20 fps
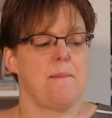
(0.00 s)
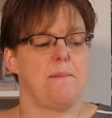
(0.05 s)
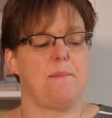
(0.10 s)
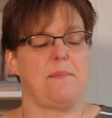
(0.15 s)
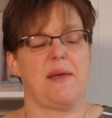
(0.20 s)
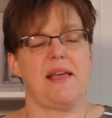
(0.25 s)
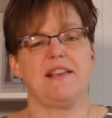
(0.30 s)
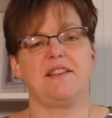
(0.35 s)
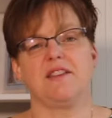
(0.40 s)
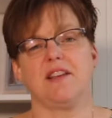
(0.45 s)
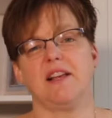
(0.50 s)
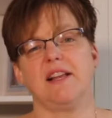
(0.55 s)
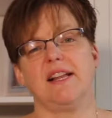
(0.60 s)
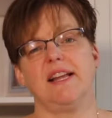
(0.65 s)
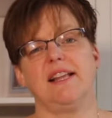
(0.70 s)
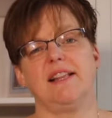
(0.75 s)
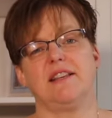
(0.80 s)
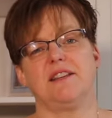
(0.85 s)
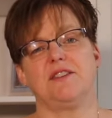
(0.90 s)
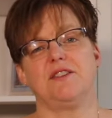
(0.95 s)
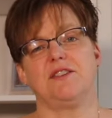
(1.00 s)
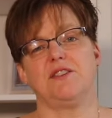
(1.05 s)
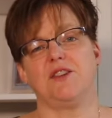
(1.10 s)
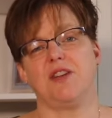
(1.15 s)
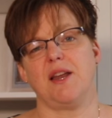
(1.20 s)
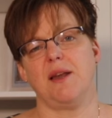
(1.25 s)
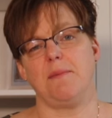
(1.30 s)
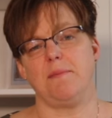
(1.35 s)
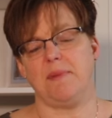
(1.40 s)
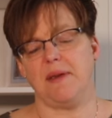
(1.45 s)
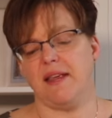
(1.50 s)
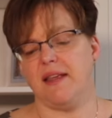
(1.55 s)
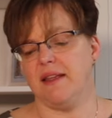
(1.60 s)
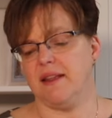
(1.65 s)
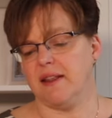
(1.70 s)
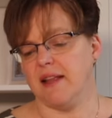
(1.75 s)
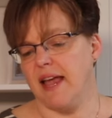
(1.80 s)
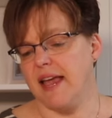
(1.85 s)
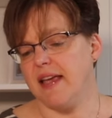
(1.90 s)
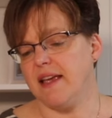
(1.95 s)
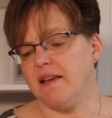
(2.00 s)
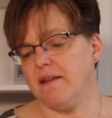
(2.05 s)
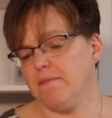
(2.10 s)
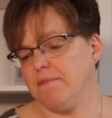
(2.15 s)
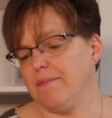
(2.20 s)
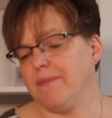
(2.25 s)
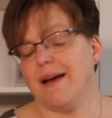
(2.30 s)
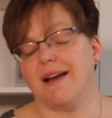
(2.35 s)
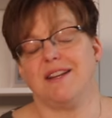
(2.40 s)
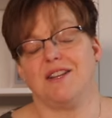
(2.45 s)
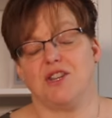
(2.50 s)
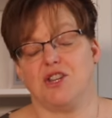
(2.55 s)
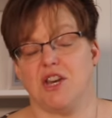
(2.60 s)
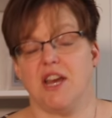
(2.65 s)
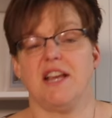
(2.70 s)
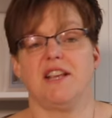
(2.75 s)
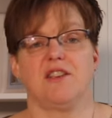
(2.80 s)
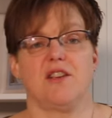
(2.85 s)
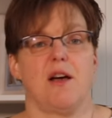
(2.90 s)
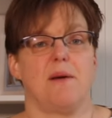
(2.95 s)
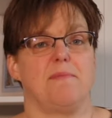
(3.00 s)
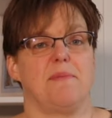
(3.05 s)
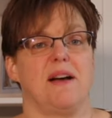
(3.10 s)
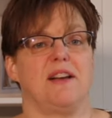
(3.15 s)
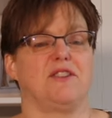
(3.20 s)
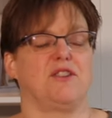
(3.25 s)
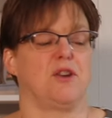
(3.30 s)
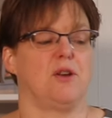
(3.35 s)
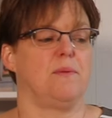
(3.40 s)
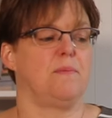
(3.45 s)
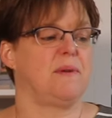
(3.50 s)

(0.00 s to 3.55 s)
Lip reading: basically this is going to be like a jigsaw puzzle,